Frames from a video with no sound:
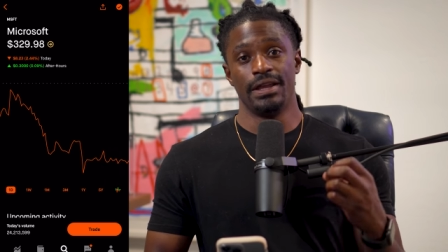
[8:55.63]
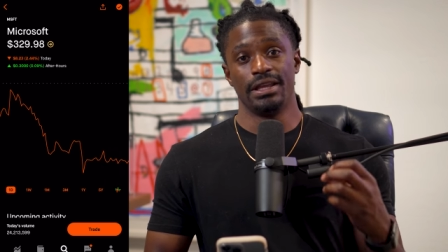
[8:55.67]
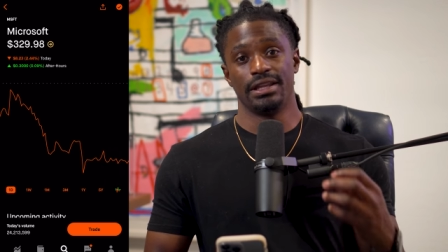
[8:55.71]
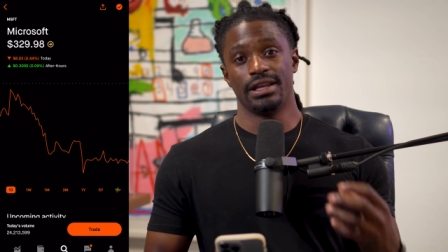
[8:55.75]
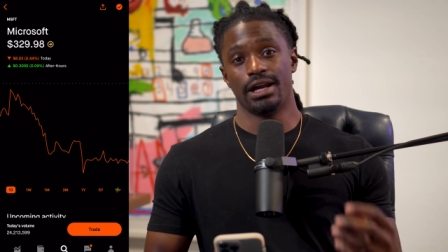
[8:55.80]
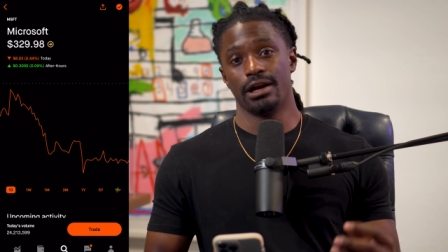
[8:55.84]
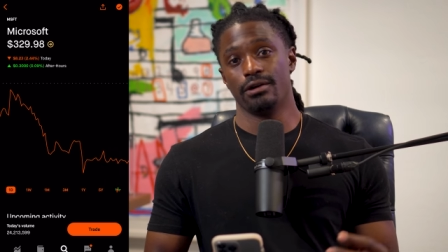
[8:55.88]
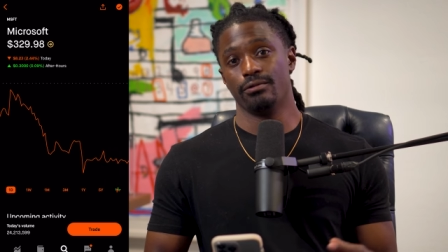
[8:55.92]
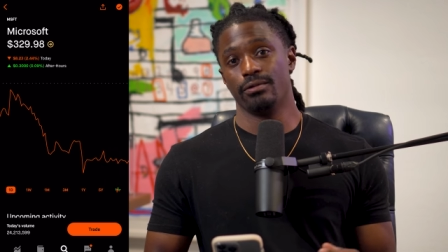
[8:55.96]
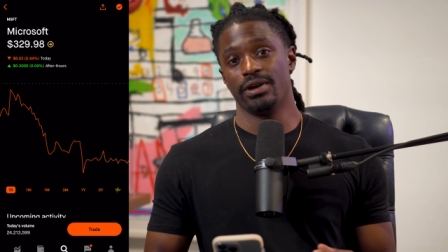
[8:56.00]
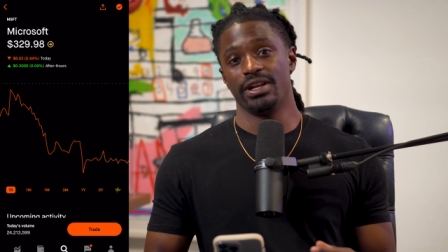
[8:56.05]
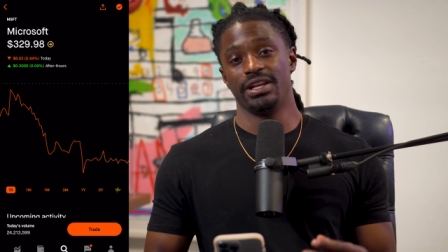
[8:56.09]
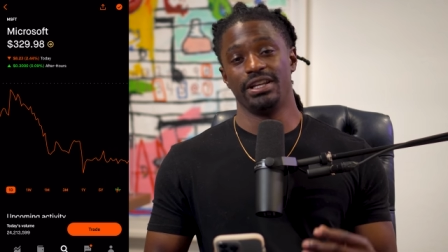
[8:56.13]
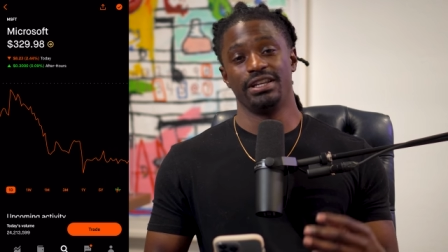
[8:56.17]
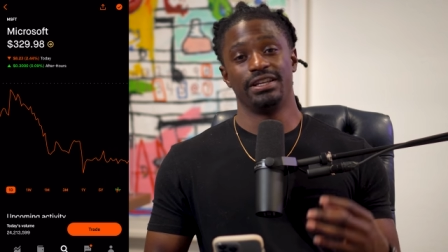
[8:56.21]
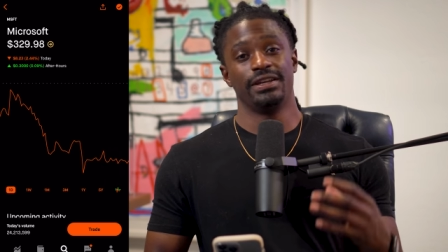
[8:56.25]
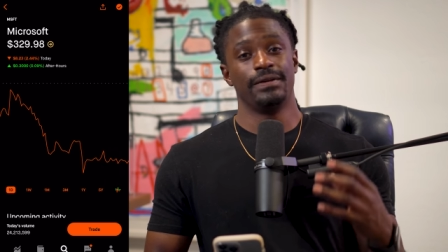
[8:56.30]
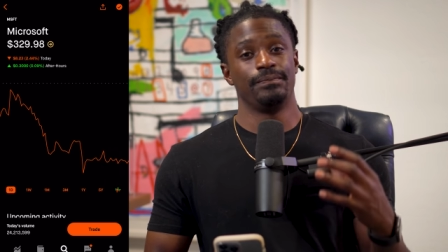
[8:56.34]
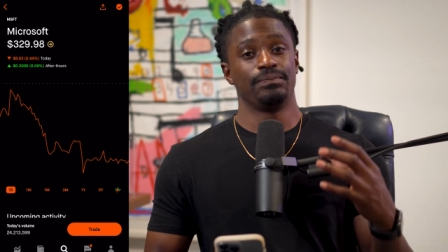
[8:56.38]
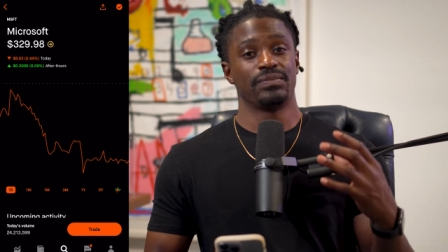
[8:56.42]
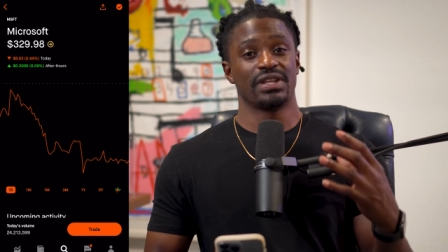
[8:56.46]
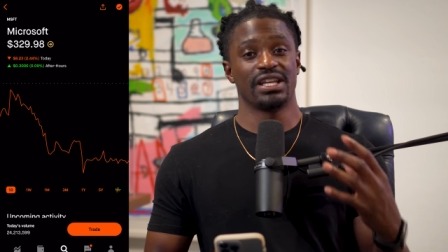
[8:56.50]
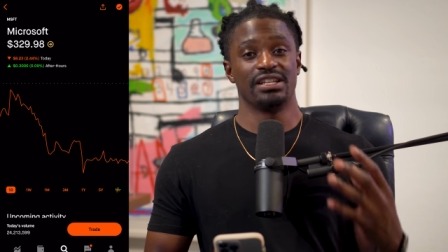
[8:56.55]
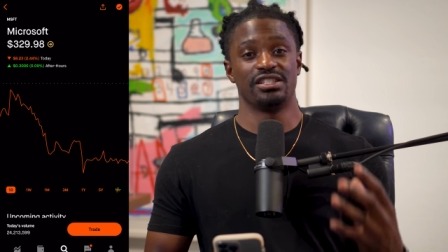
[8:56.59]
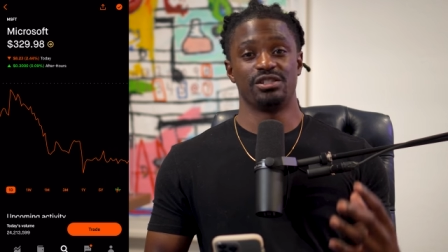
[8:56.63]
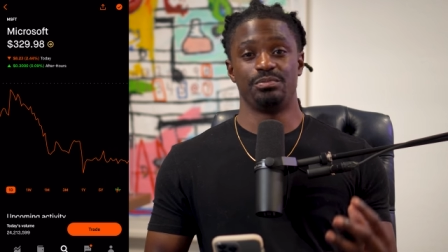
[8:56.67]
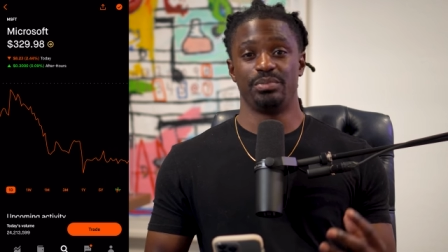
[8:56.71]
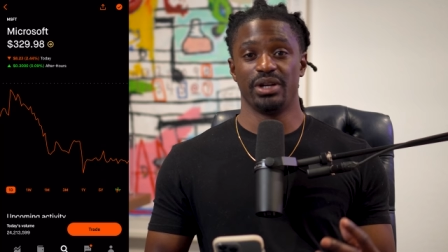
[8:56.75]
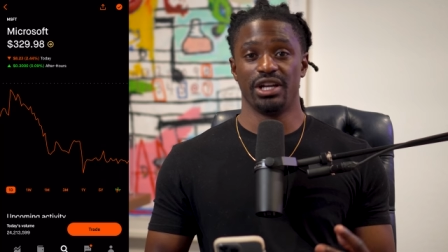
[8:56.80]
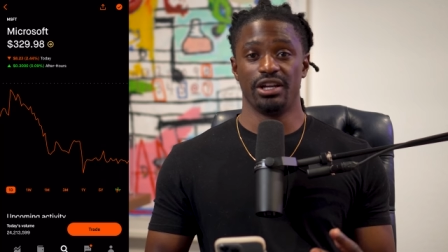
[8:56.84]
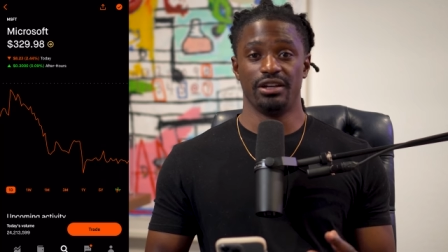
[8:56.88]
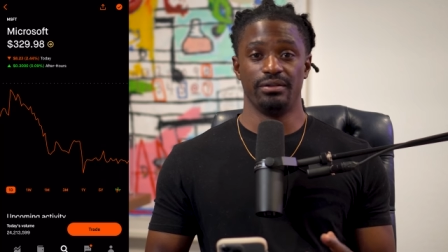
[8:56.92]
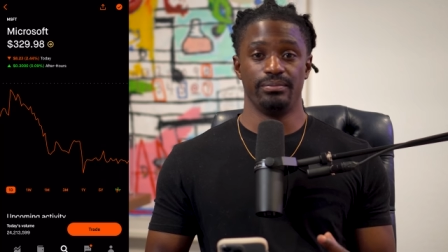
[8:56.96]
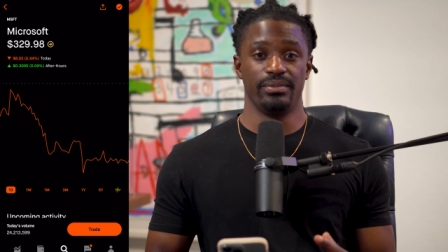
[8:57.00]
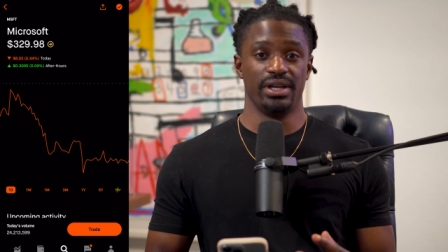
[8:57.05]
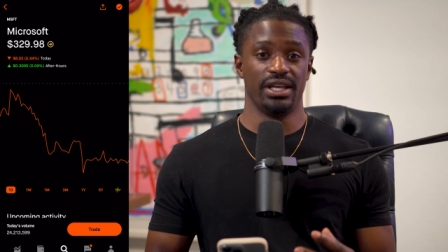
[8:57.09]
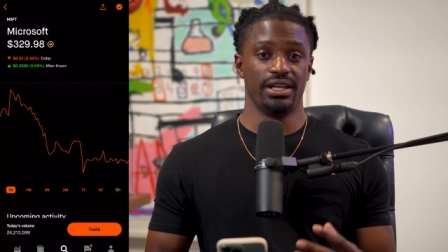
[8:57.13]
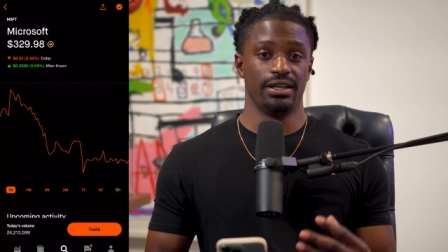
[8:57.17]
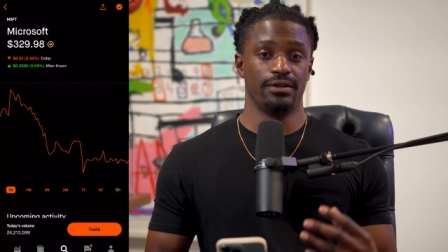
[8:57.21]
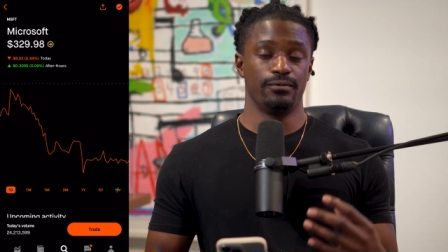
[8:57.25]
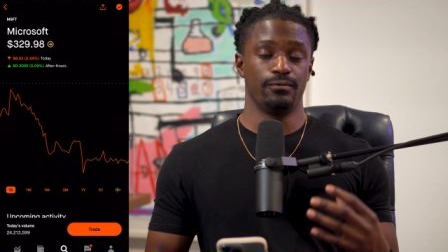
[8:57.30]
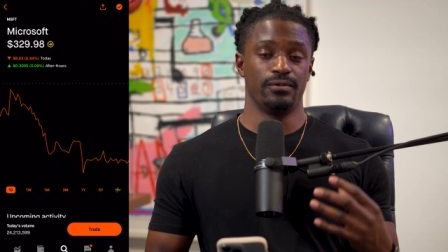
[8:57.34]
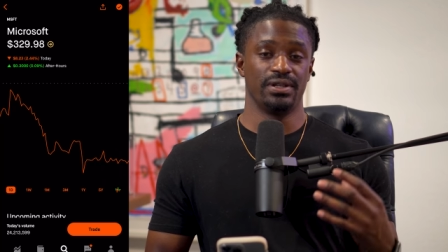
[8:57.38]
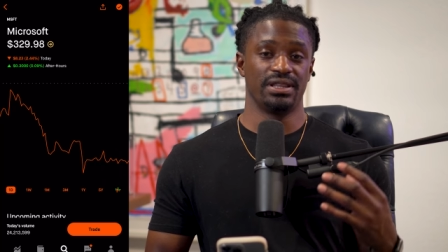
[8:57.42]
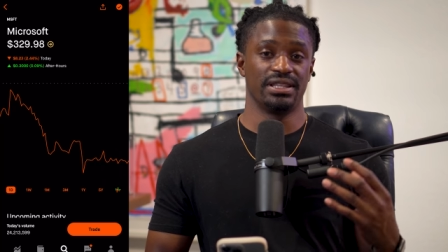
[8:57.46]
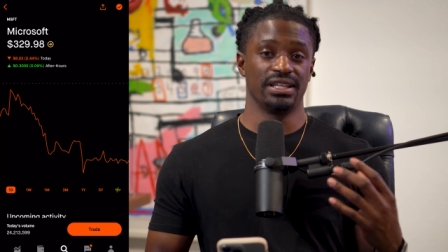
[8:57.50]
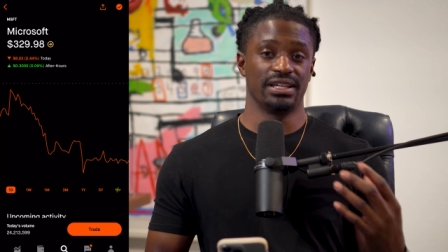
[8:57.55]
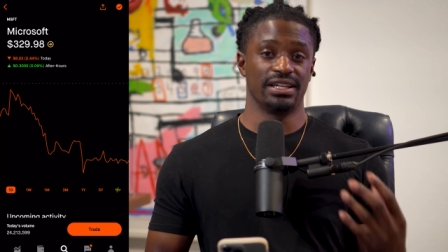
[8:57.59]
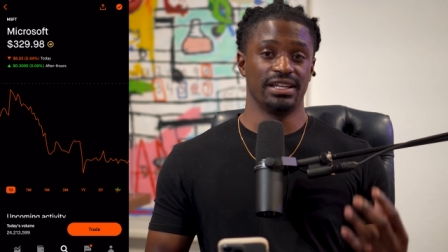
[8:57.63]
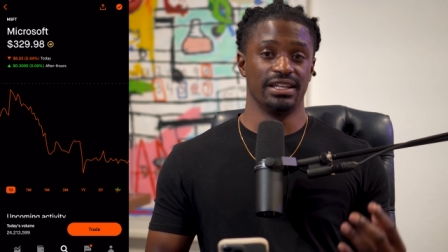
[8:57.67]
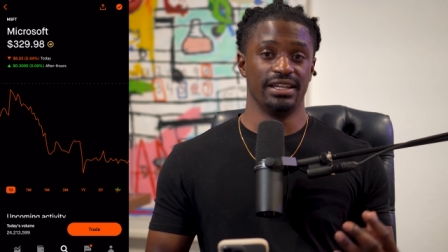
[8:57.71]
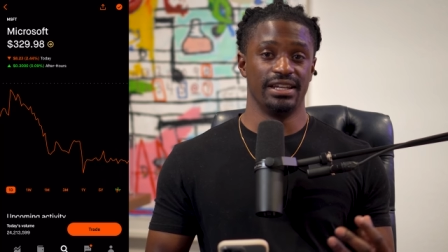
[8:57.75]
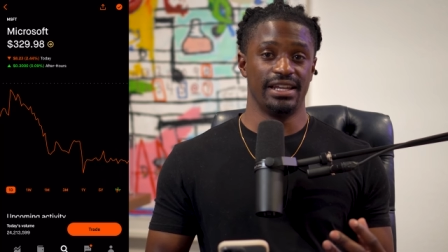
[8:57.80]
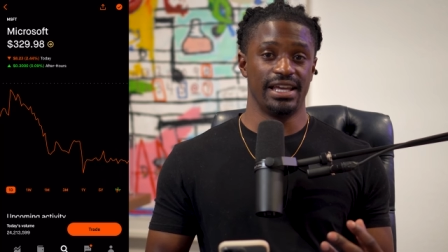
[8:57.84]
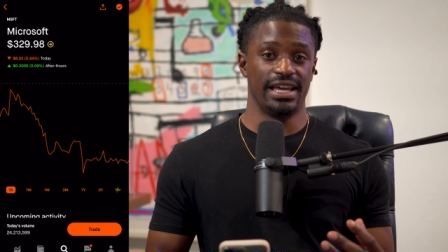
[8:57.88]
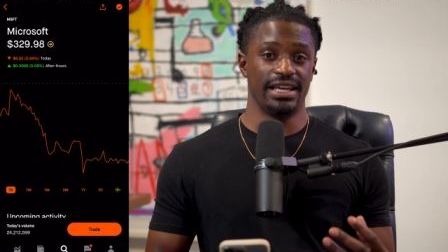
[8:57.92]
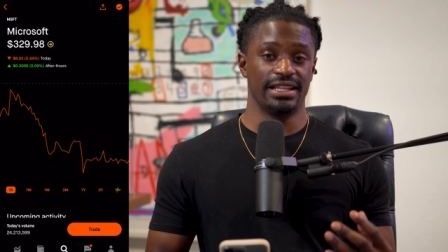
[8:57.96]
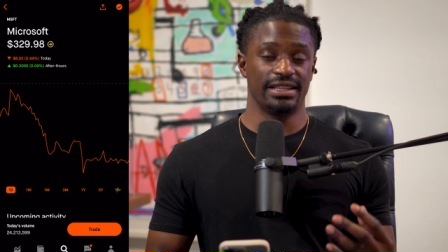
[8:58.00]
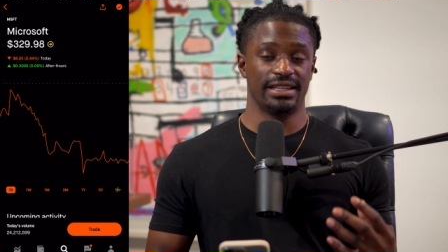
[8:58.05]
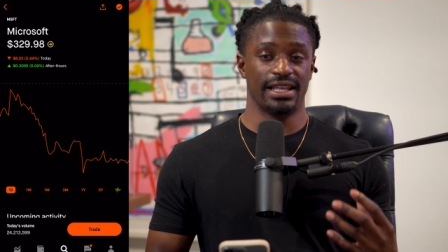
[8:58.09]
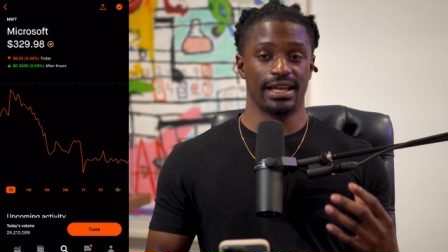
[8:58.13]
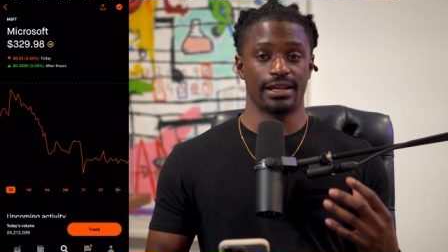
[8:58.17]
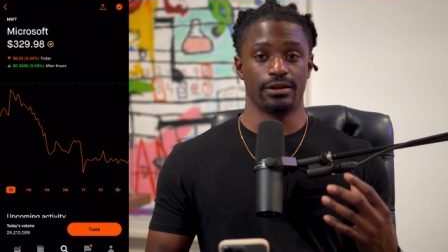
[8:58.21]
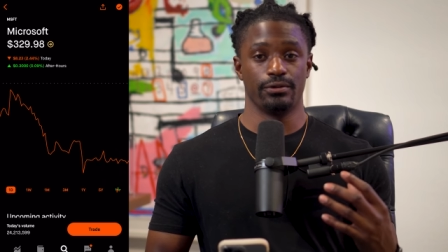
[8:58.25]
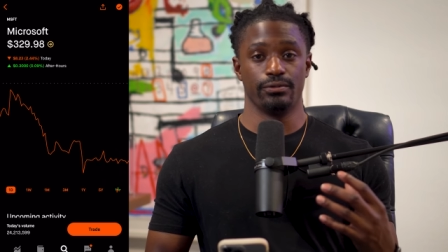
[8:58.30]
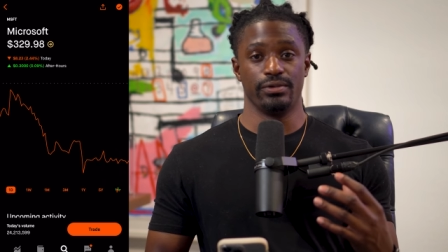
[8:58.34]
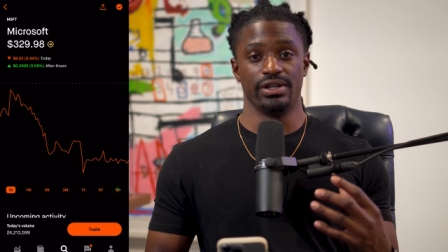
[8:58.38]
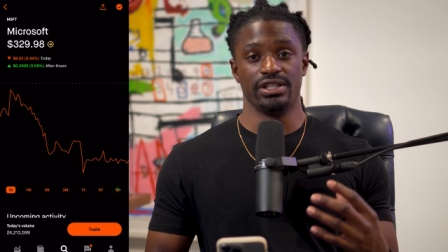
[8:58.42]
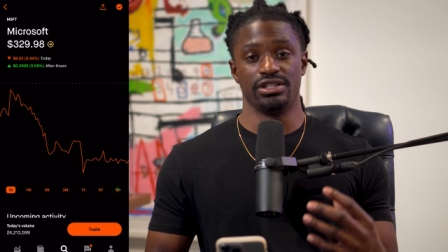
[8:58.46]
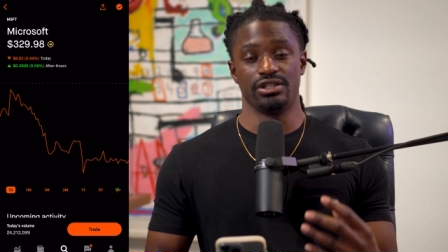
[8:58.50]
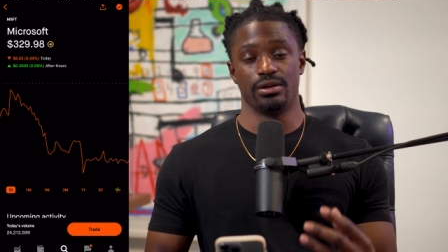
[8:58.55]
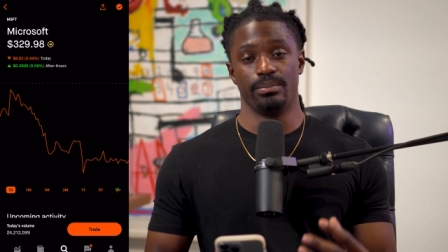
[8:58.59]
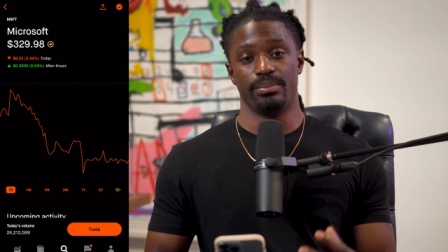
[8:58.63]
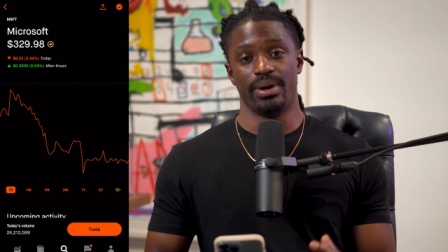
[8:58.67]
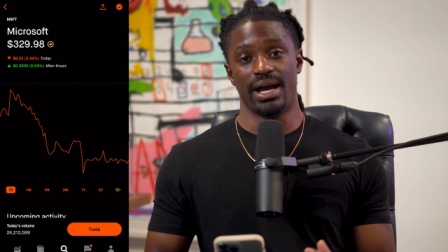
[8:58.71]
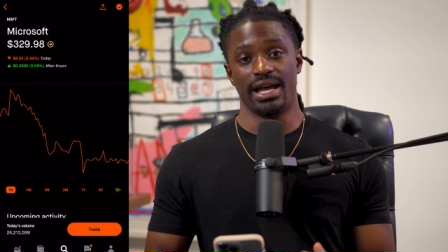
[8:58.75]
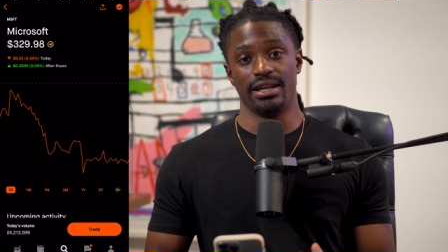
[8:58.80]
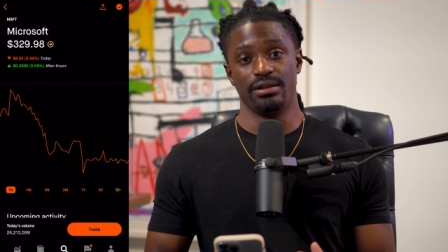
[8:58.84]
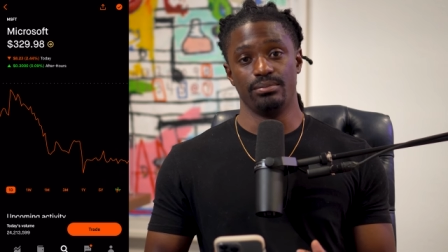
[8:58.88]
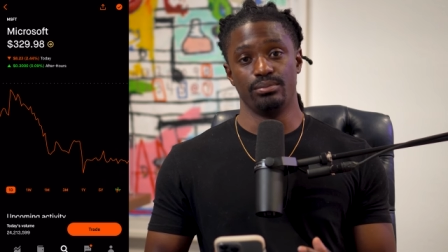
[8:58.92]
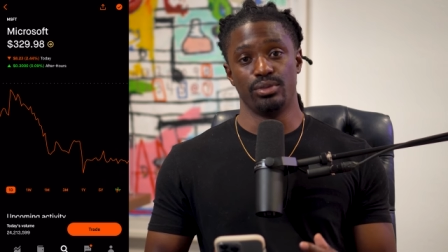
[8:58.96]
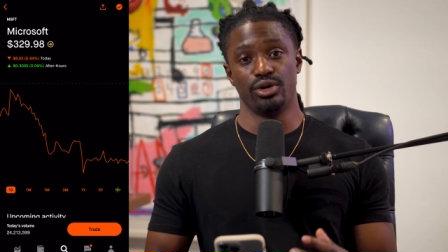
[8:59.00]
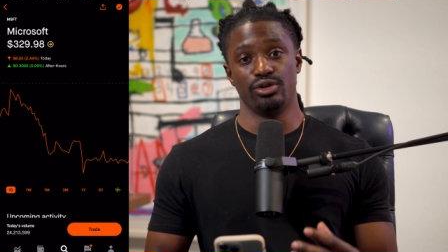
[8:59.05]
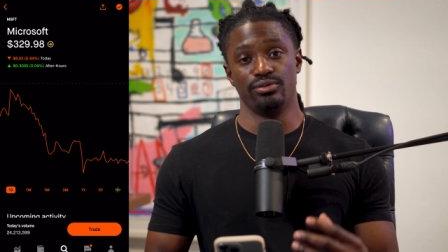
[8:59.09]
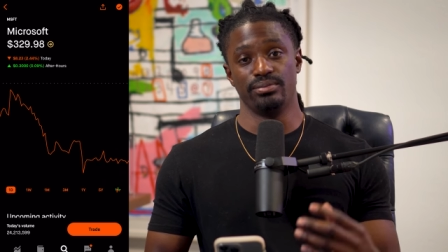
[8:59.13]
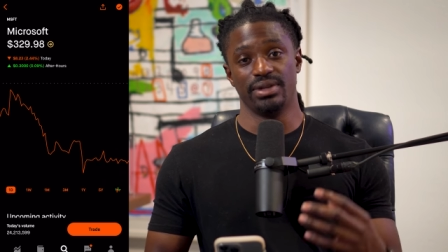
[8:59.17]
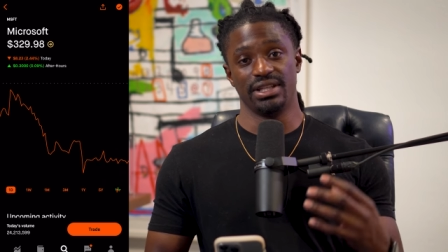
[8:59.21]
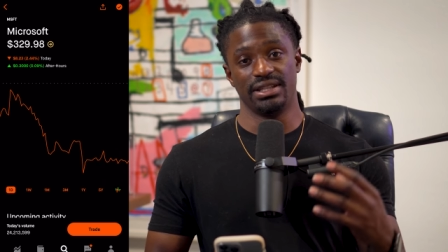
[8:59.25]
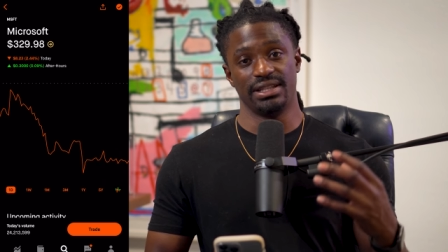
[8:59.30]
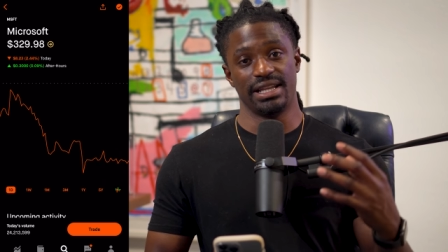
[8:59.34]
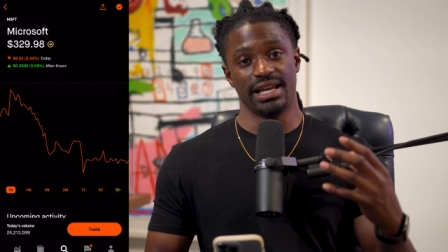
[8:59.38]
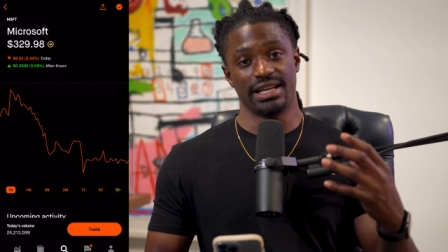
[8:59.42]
they already experimented with the Kinect that could read your body movement,